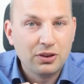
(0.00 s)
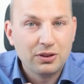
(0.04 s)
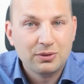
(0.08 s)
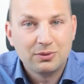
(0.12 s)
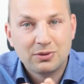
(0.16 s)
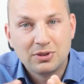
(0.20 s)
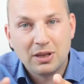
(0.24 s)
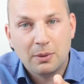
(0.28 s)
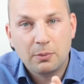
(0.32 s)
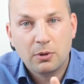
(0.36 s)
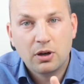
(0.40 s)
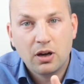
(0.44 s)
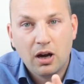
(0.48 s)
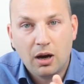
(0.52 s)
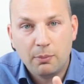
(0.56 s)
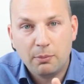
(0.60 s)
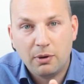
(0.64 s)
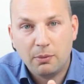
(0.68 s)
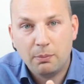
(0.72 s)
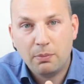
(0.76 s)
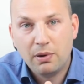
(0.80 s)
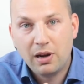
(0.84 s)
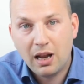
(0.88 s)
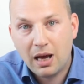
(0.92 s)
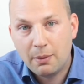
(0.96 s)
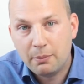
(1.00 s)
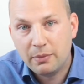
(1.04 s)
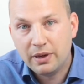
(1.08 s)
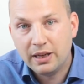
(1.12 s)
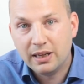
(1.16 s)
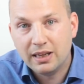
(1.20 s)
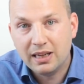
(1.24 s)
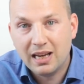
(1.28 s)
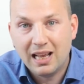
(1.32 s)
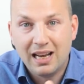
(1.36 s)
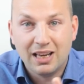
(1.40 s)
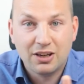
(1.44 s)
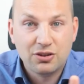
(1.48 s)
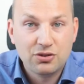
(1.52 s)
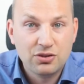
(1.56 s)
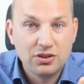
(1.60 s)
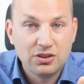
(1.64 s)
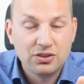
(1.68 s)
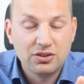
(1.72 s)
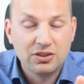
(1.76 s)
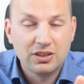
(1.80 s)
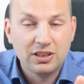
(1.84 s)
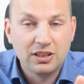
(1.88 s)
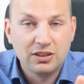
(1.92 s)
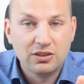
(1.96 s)
some copper plumbing,
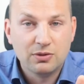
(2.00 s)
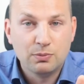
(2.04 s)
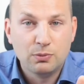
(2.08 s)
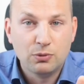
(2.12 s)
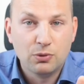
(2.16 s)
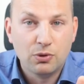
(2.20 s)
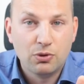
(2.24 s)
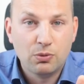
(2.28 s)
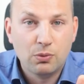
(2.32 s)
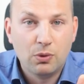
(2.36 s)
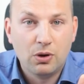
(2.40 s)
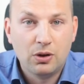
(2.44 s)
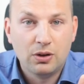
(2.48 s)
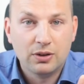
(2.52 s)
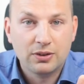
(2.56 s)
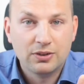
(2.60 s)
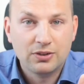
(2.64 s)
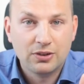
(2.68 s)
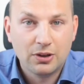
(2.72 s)
electricity, and smooth walls.